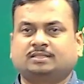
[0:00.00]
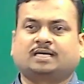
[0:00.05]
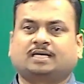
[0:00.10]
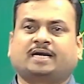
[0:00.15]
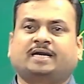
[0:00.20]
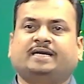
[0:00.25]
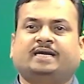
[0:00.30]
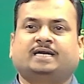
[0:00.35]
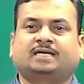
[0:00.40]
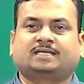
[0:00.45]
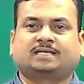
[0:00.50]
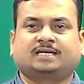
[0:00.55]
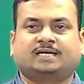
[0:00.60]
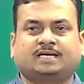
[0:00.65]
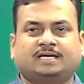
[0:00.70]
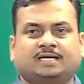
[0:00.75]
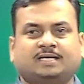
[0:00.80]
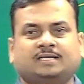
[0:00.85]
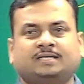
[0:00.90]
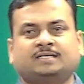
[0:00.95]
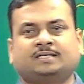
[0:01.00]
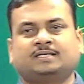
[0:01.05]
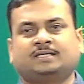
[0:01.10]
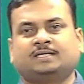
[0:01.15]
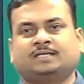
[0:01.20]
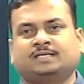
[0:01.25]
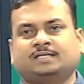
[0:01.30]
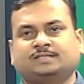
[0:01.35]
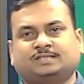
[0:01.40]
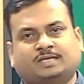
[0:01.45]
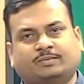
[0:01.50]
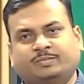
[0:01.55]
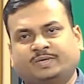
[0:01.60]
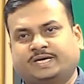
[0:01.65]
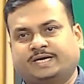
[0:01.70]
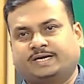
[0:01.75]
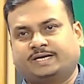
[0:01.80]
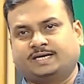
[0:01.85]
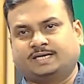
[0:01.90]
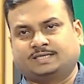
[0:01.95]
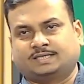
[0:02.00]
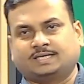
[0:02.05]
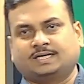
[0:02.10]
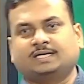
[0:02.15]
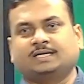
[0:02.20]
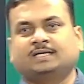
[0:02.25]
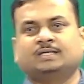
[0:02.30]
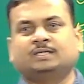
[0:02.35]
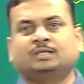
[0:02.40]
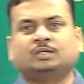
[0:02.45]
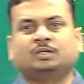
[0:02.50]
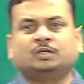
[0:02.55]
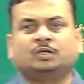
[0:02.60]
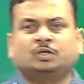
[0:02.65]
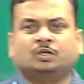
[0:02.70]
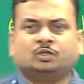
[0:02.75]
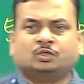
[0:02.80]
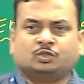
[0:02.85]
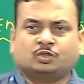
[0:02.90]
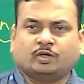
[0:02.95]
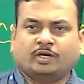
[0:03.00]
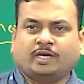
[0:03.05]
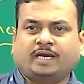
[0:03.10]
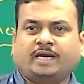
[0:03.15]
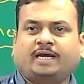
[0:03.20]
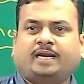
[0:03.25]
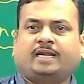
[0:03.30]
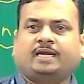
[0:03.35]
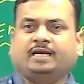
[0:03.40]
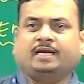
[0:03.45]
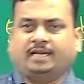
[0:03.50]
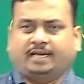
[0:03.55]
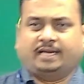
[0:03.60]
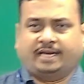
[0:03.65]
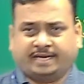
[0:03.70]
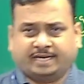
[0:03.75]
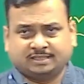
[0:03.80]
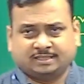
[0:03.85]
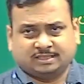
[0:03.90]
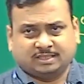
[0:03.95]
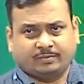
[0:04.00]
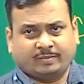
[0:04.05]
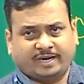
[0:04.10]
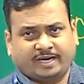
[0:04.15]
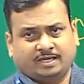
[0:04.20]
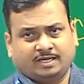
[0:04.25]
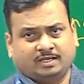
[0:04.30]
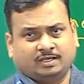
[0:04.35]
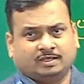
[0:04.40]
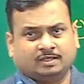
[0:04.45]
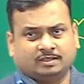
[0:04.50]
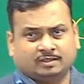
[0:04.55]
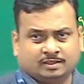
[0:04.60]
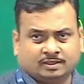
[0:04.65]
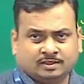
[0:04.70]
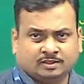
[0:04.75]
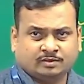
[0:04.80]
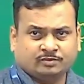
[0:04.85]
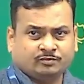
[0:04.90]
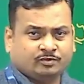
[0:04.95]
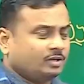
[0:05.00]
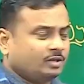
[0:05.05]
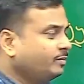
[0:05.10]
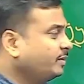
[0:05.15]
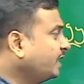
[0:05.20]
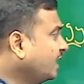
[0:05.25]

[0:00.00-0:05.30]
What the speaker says: conductor, semiconductor. So here in energy band, we will be